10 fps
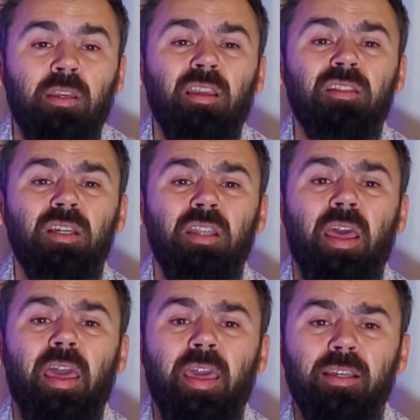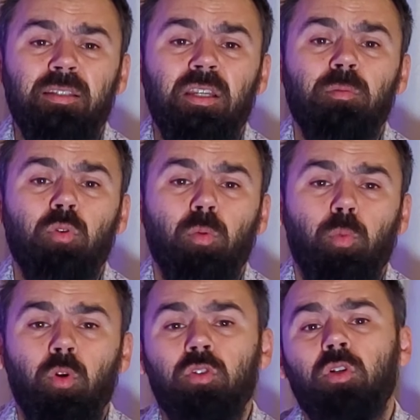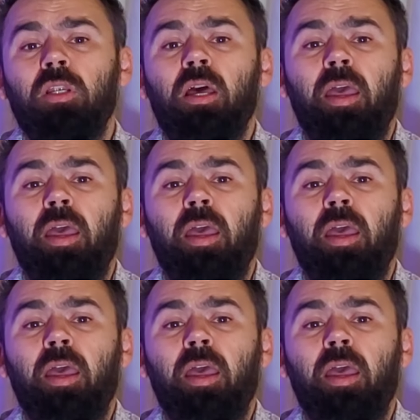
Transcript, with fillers: It's an excellent proposal